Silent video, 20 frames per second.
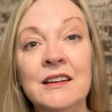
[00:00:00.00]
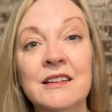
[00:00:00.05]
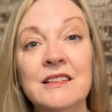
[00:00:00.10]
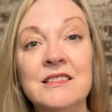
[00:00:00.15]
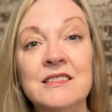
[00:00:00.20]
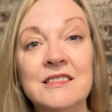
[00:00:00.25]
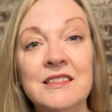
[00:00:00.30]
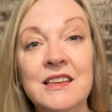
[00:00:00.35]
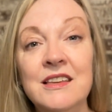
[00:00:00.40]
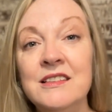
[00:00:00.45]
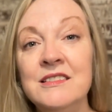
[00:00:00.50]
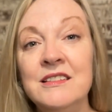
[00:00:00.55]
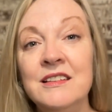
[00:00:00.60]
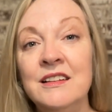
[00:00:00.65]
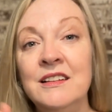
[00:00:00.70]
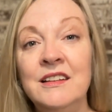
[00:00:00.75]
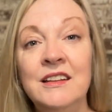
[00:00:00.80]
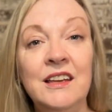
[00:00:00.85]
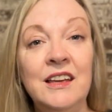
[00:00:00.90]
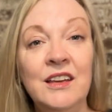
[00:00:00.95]

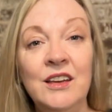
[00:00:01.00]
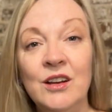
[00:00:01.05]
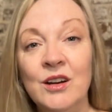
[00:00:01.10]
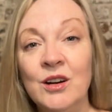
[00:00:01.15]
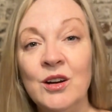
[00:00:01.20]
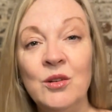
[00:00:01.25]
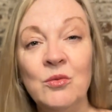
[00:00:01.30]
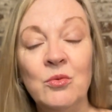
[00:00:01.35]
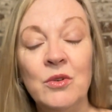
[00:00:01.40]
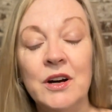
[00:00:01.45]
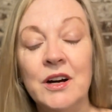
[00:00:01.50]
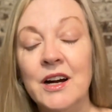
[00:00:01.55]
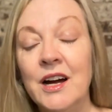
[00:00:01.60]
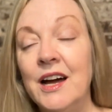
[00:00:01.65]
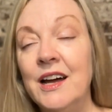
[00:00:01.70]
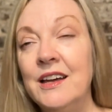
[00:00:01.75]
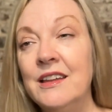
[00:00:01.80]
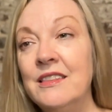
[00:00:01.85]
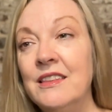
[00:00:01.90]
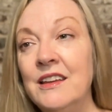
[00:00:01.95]
season here where
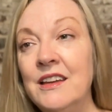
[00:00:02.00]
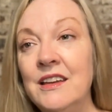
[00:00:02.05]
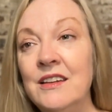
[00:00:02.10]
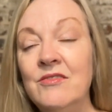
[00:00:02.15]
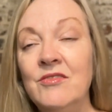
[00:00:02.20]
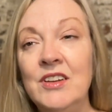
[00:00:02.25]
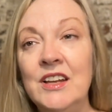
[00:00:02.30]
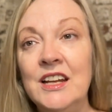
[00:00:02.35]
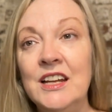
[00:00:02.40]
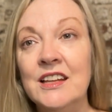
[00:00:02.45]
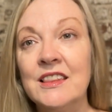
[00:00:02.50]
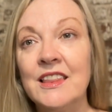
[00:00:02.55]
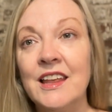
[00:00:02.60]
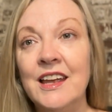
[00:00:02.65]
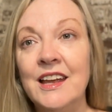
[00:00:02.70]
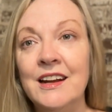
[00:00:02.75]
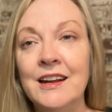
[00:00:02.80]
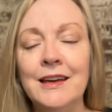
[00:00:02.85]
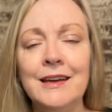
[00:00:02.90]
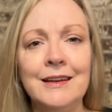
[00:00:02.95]
I live in
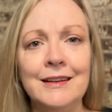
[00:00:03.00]
Atlanta,